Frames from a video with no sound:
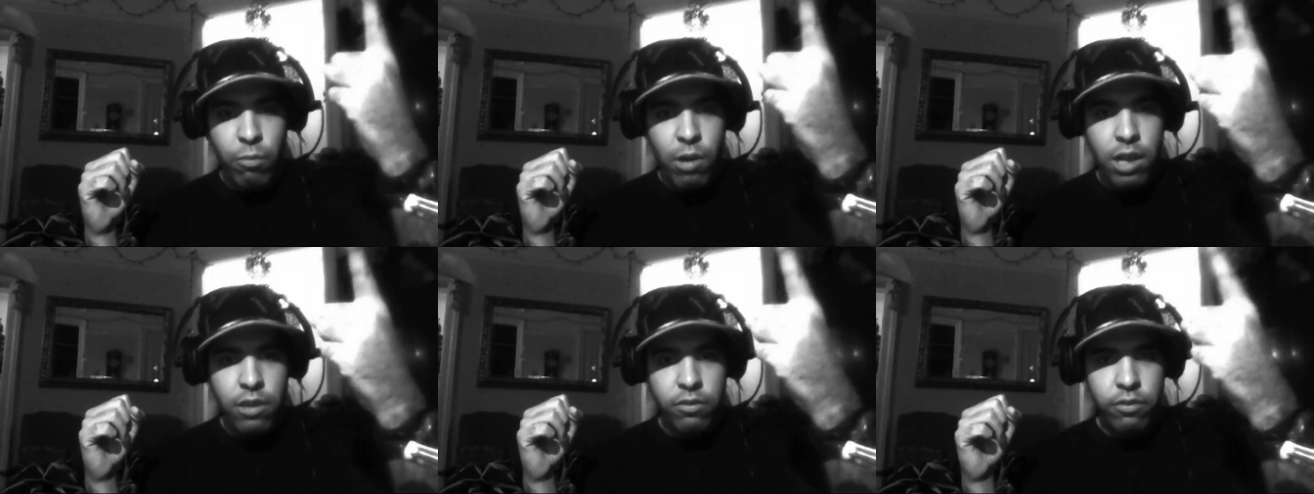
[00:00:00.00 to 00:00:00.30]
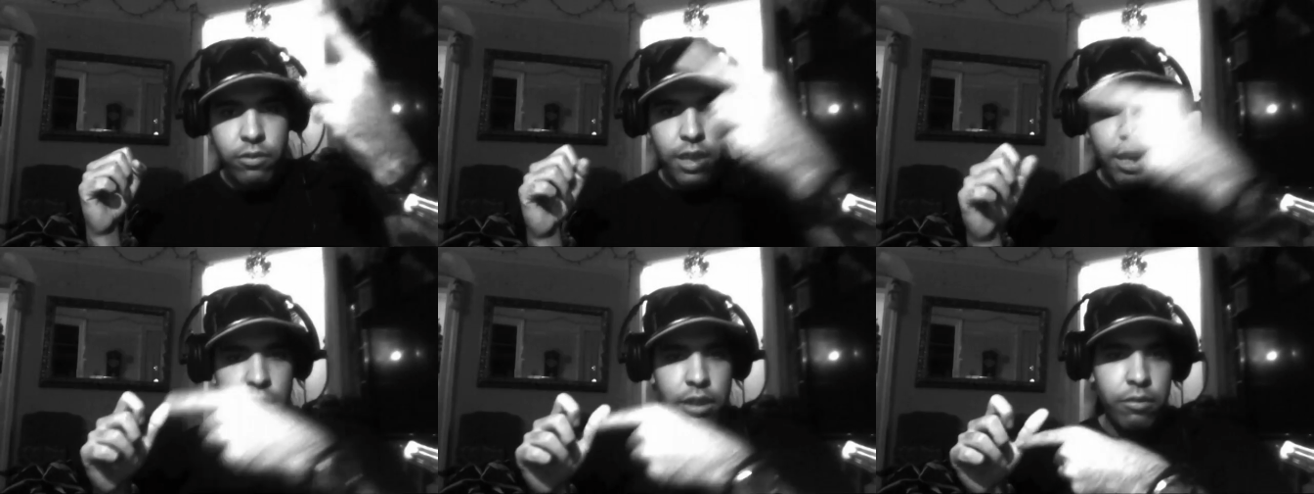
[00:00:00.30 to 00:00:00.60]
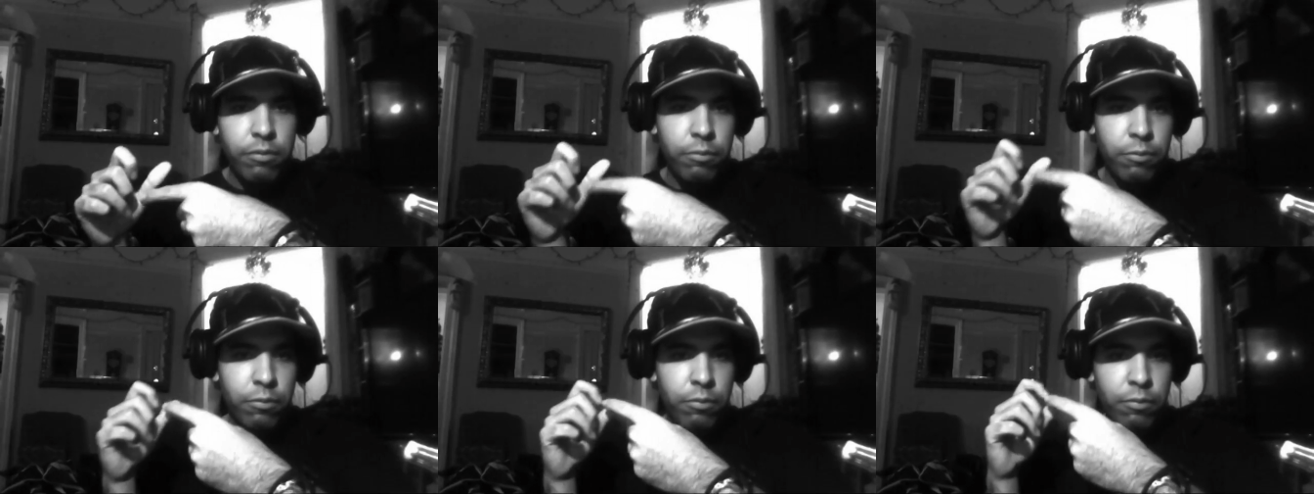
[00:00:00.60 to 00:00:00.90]
Wednesday
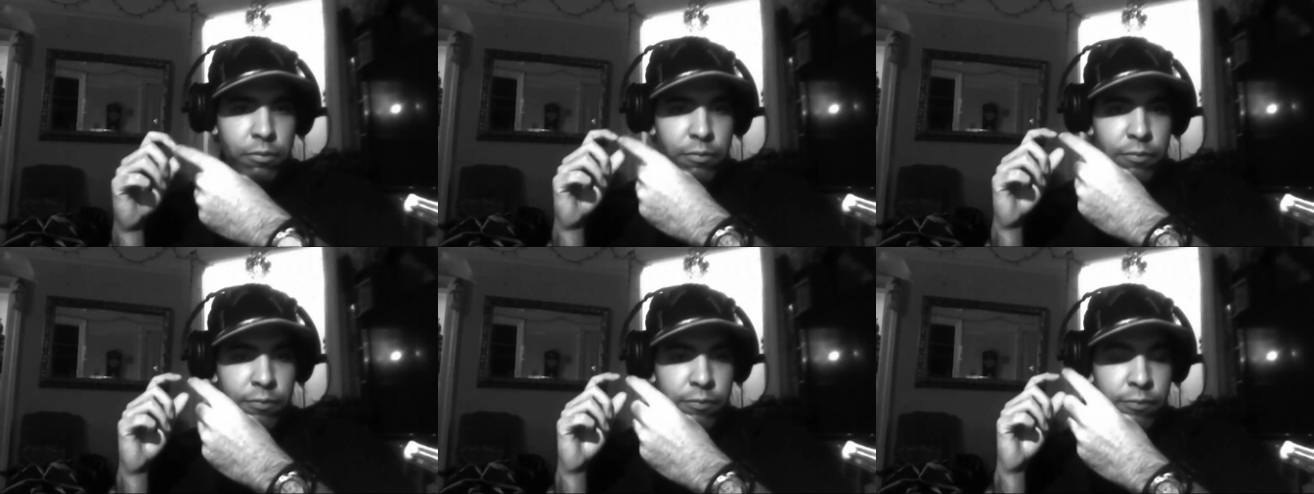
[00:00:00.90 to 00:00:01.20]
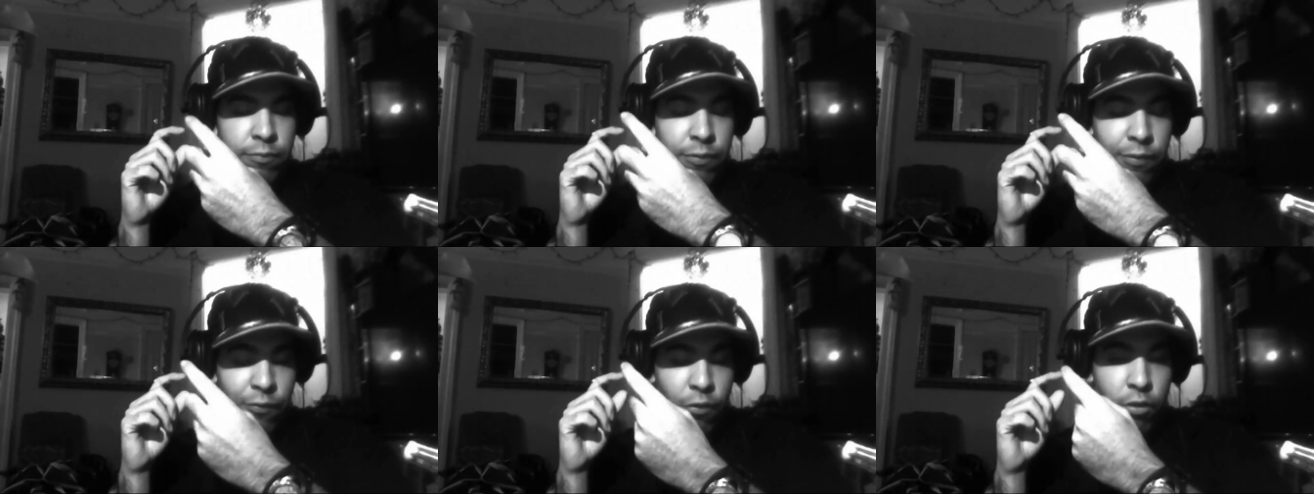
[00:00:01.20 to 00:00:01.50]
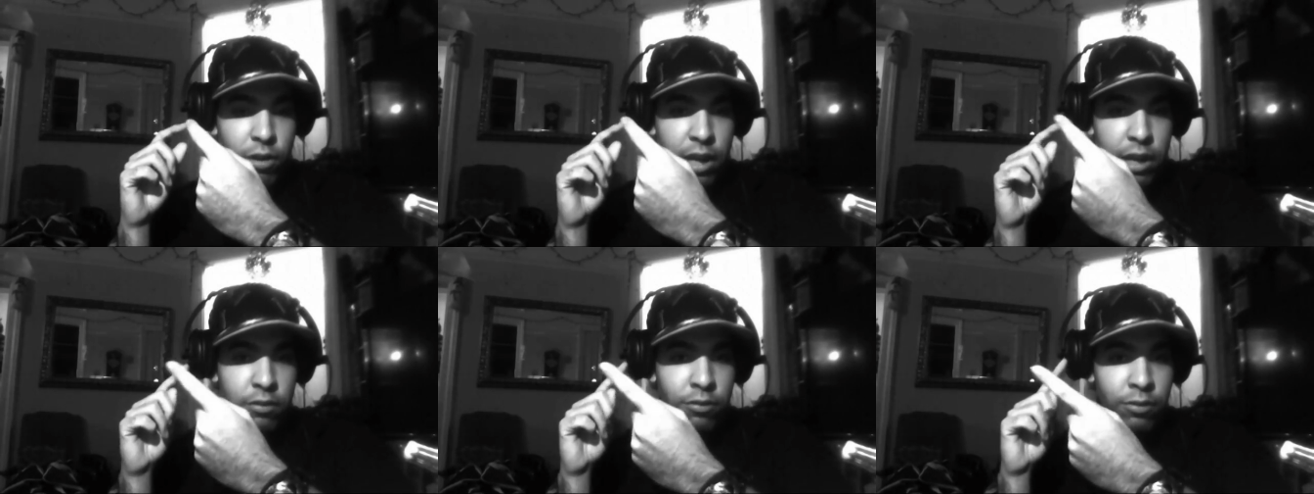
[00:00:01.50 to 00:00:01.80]
for
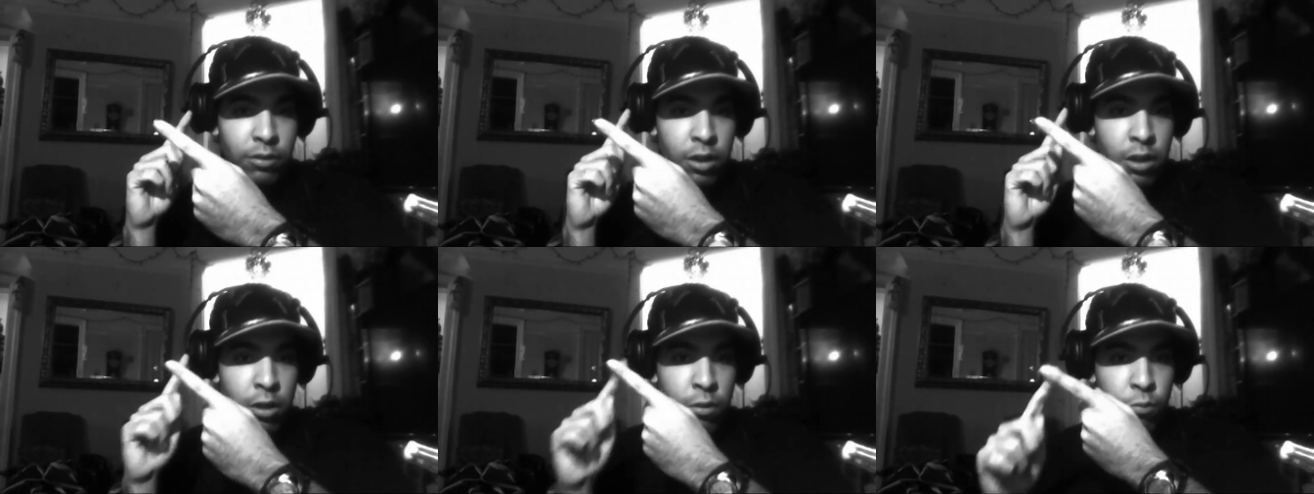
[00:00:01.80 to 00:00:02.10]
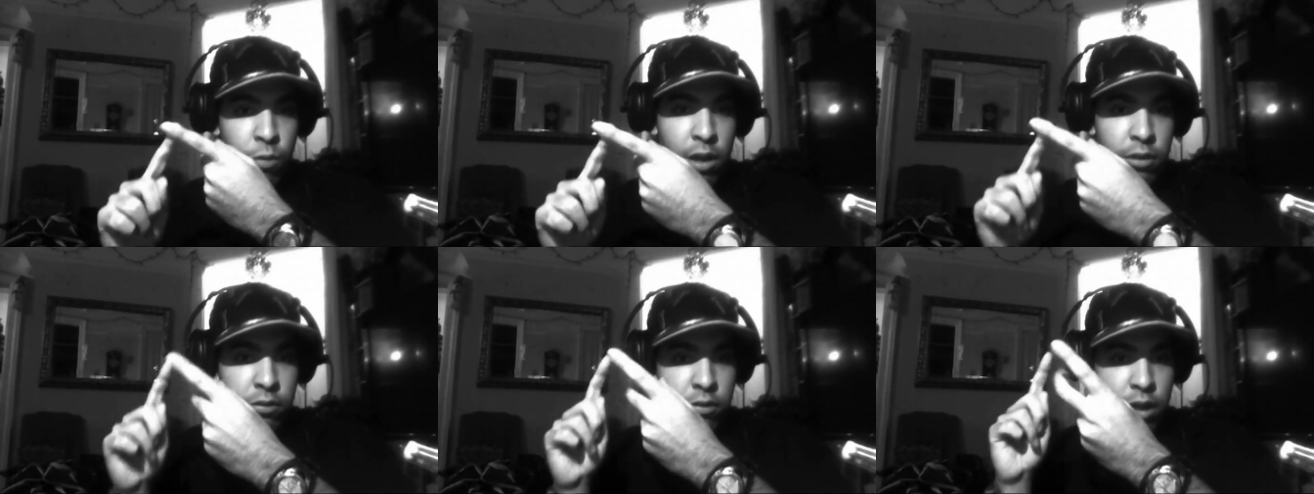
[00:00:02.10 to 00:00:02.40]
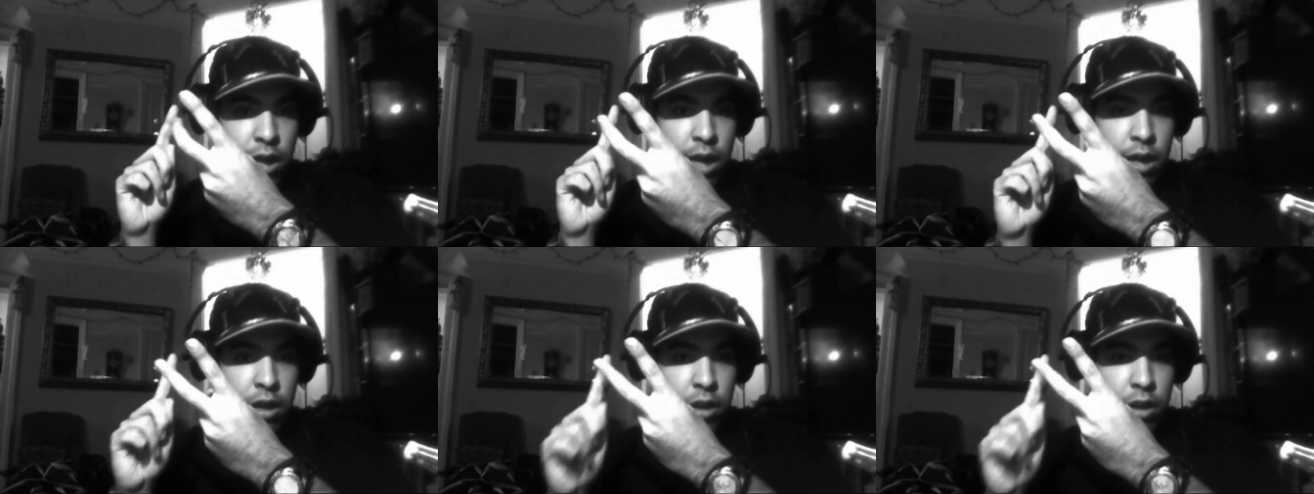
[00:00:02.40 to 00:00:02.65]
4 days. Wednesday,